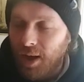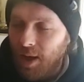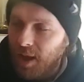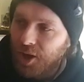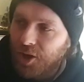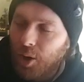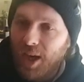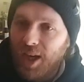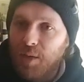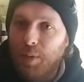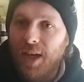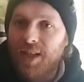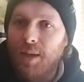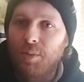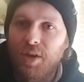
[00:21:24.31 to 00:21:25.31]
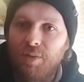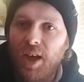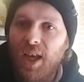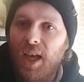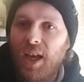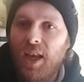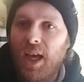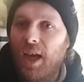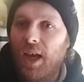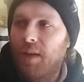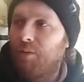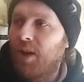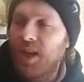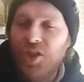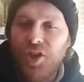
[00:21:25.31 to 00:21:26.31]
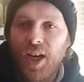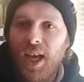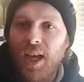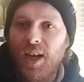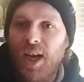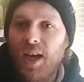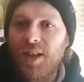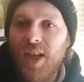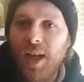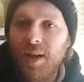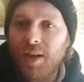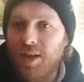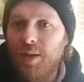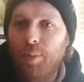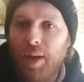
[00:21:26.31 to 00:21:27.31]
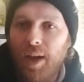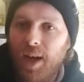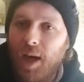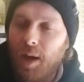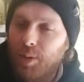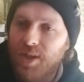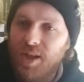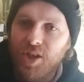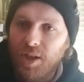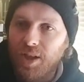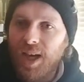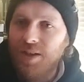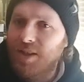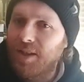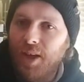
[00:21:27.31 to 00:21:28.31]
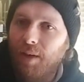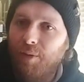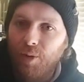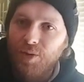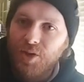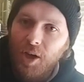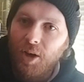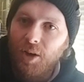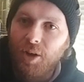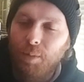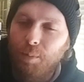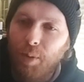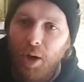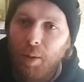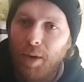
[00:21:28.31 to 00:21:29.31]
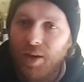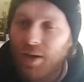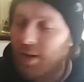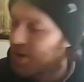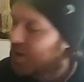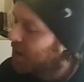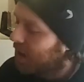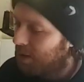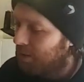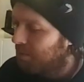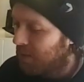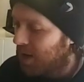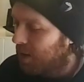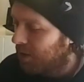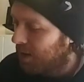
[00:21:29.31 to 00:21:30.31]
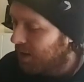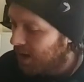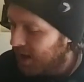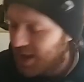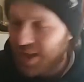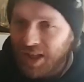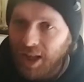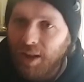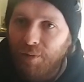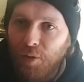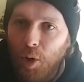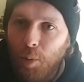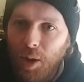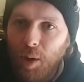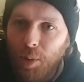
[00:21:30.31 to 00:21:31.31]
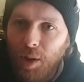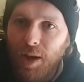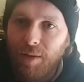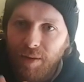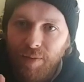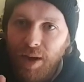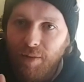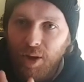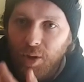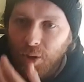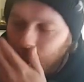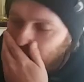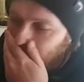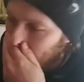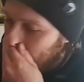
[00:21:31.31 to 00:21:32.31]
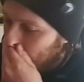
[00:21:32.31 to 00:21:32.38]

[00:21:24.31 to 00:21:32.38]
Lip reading: You don't expect him to reach an 8, 9, 10 because he's playing out of position. That's the difference, not the bottom end of the scale. No, he's still a football player and a very good one.